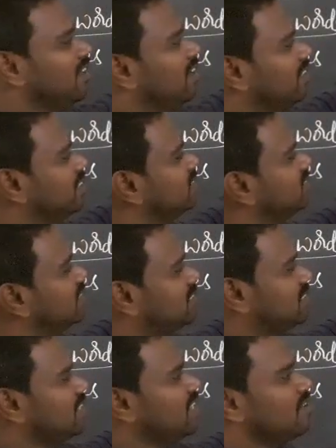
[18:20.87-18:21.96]
and
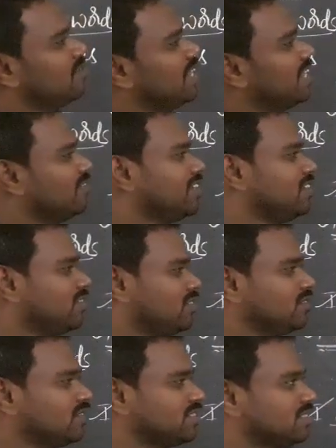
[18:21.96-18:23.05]
just whenever you
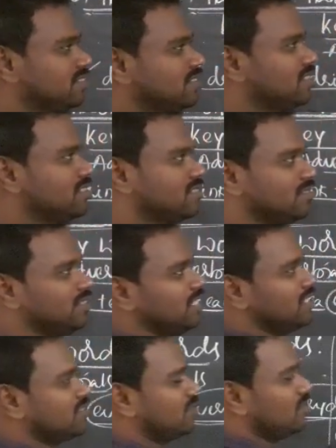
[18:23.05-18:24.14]
use, so these,